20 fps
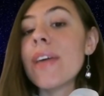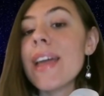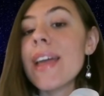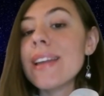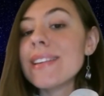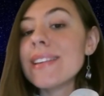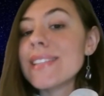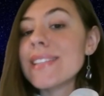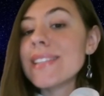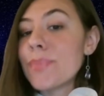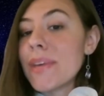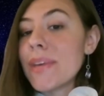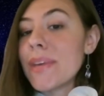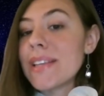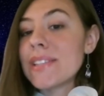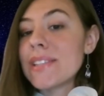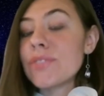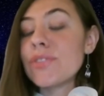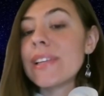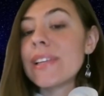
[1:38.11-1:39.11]
any
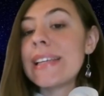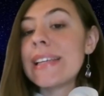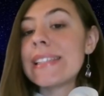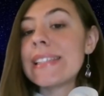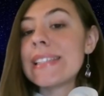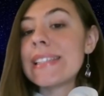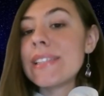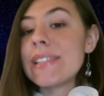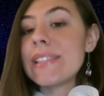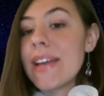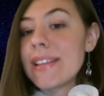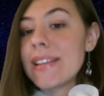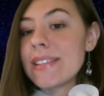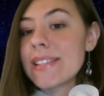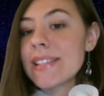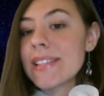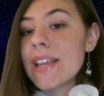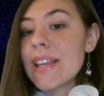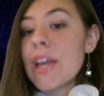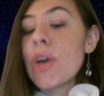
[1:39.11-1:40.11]
space-related
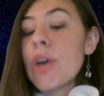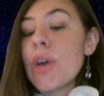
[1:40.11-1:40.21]
events